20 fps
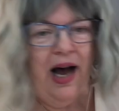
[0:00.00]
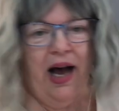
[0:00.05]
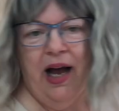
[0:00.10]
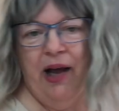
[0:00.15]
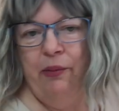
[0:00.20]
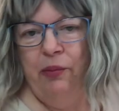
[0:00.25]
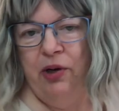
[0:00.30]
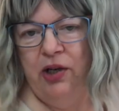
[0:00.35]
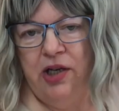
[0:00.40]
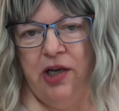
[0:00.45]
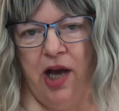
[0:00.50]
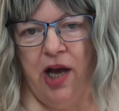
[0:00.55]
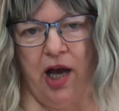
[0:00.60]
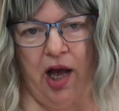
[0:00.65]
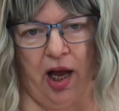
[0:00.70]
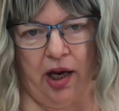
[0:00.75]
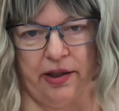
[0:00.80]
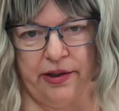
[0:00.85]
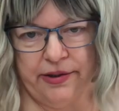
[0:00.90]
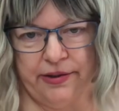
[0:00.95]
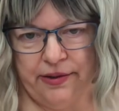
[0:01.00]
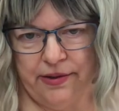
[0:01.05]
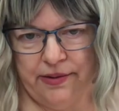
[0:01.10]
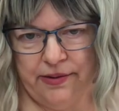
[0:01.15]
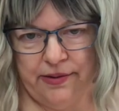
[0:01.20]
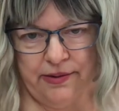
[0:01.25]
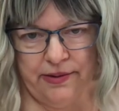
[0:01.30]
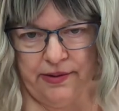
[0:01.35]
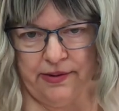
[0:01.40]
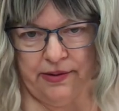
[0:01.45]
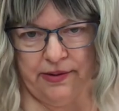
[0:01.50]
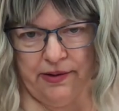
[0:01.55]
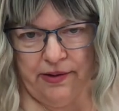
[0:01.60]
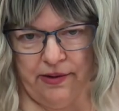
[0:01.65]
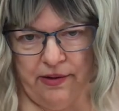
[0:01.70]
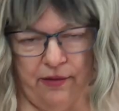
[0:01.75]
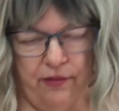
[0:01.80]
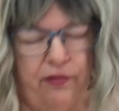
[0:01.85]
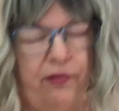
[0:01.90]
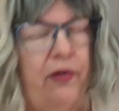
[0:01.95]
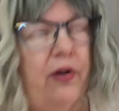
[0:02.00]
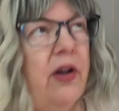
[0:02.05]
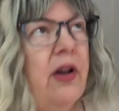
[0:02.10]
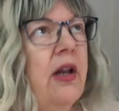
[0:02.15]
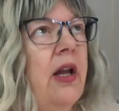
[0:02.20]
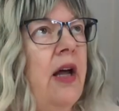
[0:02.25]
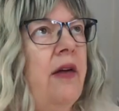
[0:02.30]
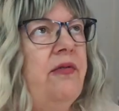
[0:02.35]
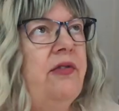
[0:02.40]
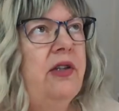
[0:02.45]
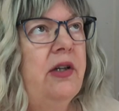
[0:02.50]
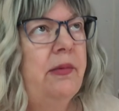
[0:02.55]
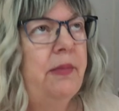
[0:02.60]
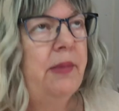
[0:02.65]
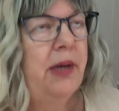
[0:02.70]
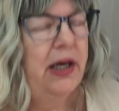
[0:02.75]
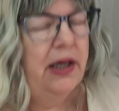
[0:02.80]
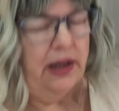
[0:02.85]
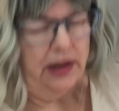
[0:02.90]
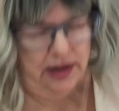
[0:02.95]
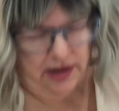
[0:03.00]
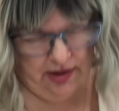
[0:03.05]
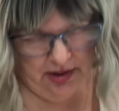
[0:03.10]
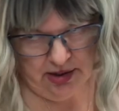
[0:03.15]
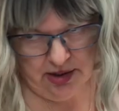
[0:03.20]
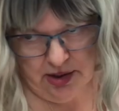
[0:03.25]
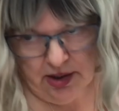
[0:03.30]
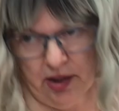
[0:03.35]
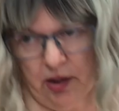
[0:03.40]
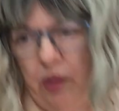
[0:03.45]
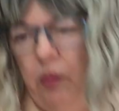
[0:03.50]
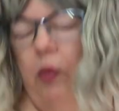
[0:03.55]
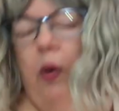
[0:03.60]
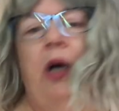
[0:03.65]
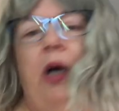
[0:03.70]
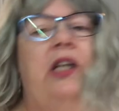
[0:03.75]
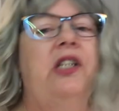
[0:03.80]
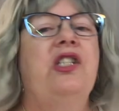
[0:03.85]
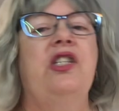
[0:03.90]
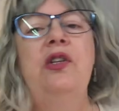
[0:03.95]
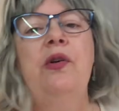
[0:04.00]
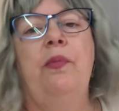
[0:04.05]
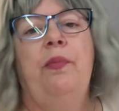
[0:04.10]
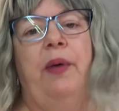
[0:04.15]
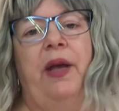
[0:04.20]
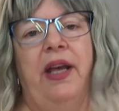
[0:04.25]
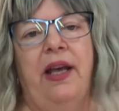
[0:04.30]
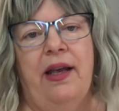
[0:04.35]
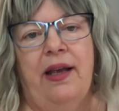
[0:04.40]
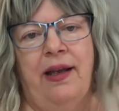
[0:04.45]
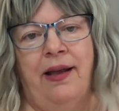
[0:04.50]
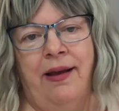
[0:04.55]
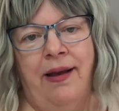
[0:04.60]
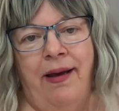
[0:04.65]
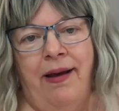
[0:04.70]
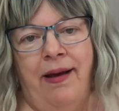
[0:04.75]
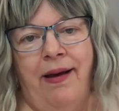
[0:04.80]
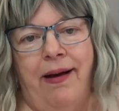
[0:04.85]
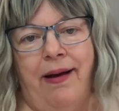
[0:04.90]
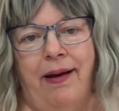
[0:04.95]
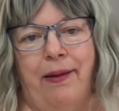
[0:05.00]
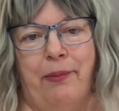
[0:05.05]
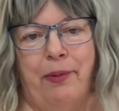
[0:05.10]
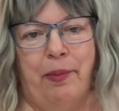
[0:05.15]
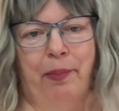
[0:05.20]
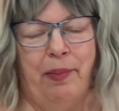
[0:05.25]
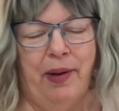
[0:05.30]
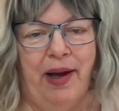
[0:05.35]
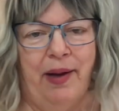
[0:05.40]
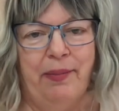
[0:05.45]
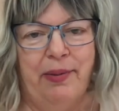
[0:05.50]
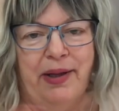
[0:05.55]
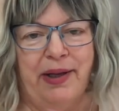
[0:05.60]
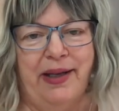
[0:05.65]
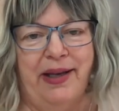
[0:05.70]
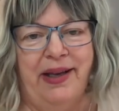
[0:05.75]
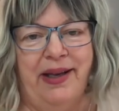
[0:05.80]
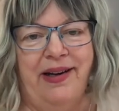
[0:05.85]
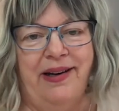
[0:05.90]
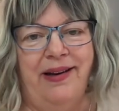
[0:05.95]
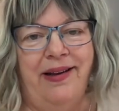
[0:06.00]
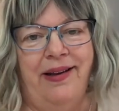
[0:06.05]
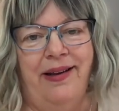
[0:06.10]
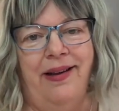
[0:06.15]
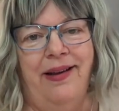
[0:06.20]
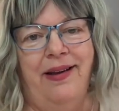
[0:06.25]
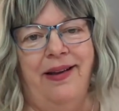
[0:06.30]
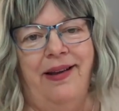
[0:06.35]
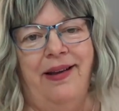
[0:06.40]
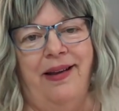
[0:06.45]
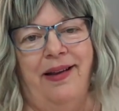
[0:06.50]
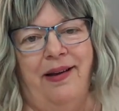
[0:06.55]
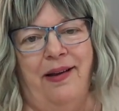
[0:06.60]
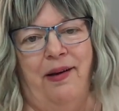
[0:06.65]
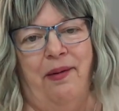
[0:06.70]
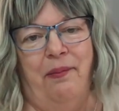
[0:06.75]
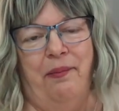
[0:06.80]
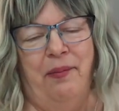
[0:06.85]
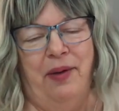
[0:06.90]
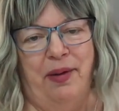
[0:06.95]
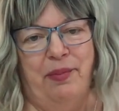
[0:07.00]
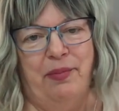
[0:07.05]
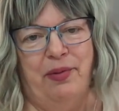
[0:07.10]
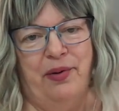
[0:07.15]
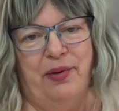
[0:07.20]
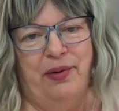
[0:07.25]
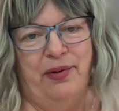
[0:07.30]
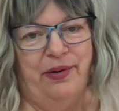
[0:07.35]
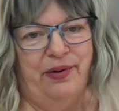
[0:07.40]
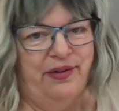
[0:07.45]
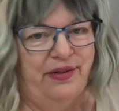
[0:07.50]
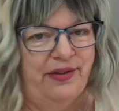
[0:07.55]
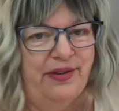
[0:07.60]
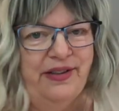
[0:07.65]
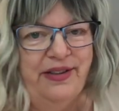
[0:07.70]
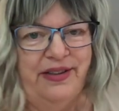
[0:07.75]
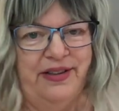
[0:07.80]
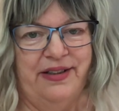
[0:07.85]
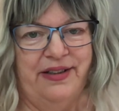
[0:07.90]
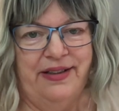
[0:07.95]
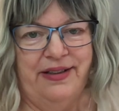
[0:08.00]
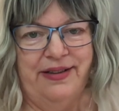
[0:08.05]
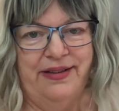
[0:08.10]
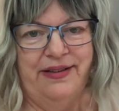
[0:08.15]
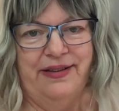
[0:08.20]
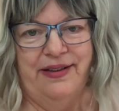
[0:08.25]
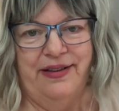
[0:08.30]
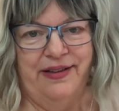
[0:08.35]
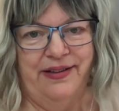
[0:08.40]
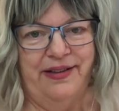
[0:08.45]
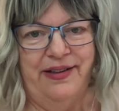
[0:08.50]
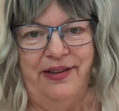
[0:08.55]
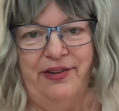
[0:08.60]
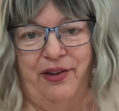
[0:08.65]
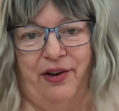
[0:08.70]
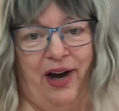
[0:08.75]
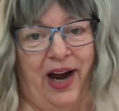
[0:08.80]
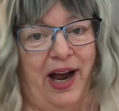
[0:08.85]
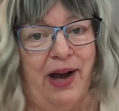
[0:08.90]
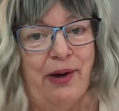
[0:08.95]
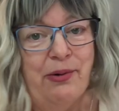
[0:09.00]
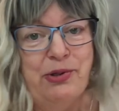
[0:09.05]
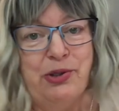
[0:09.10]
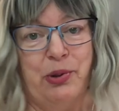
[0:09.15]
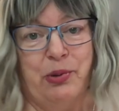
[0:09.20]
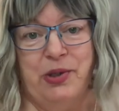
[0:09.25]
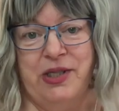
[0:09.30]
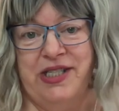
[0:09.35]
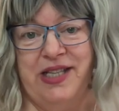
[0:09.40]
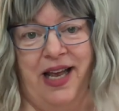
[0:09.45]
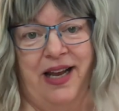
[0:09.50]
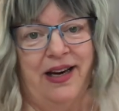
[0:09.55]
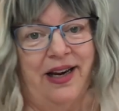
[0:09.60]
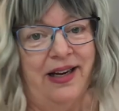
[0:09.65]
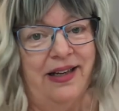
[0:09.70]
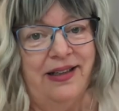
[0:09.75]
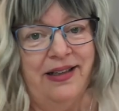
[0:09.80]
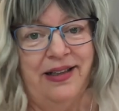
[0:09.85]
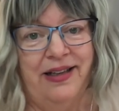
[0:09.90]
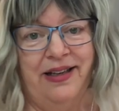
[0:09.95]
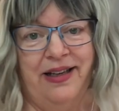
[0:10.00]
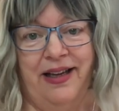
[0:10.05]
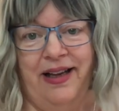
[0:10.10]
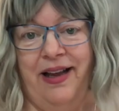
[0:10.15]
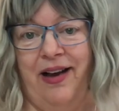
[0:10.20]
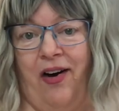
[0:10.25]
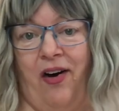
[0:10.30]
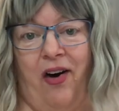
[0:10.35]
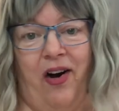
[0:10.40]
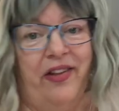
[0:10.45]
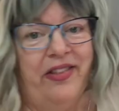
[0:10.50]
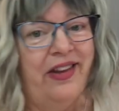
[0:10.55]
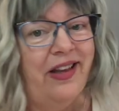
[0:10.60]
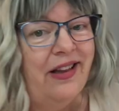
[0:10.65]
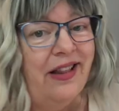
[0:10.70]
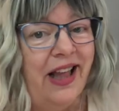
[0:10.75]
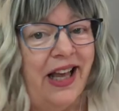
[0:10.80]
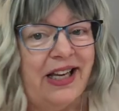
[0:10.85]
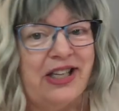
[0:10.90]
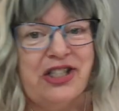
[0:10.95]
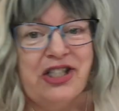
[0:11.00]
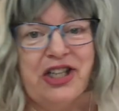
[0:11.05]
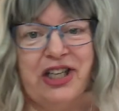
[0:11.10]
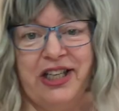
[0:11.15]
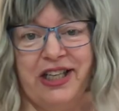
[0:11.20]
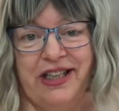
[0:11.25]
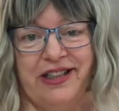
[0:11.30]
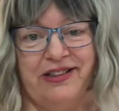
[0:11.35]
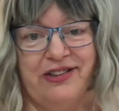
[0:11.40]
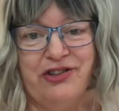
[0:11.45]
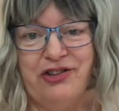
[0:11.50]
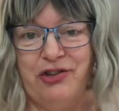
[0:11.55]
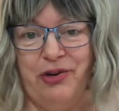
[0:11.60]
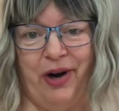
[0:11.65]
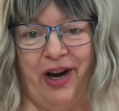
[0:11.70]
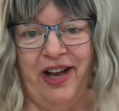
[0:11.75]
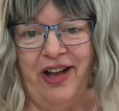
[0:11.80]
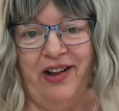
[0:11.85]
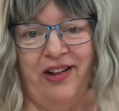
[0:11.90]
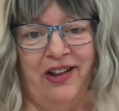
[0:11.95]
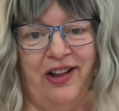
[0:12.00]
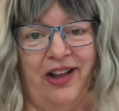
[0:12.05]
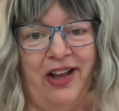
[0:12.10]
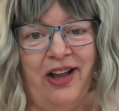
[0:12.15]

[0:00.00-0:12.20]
I would not, for love nor money, want to be a Republican member, either House or Senate, on the election trail